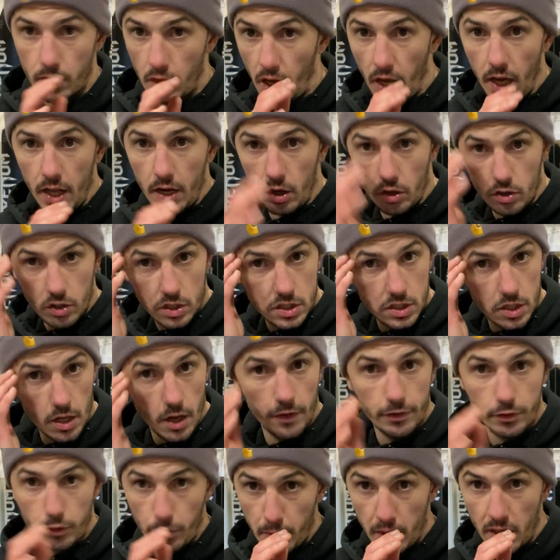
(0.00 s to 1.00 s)
I don't
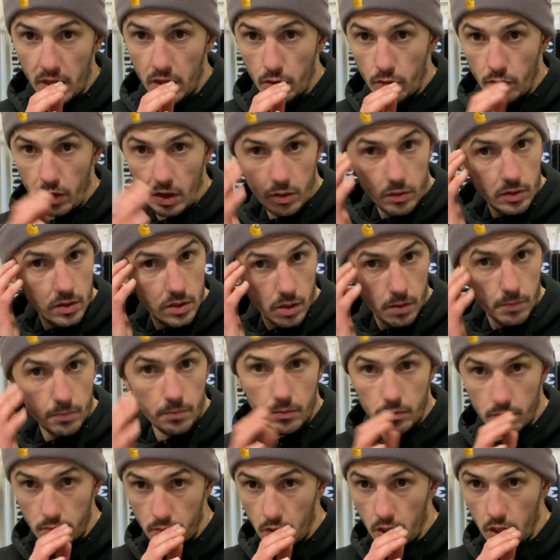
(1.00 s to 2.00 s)
deserve to be in the ring with them,
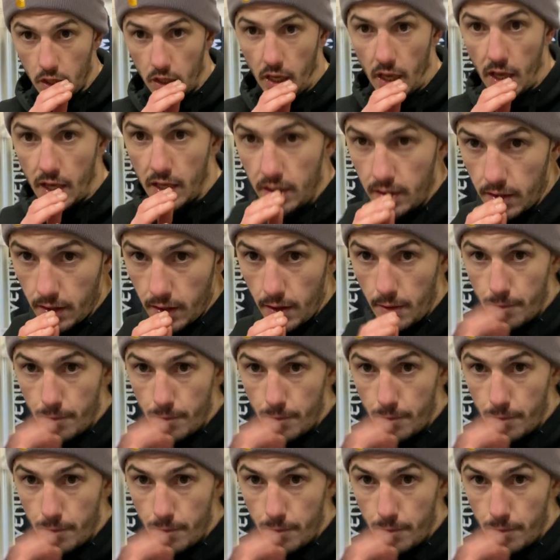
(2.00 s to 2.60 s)
okay?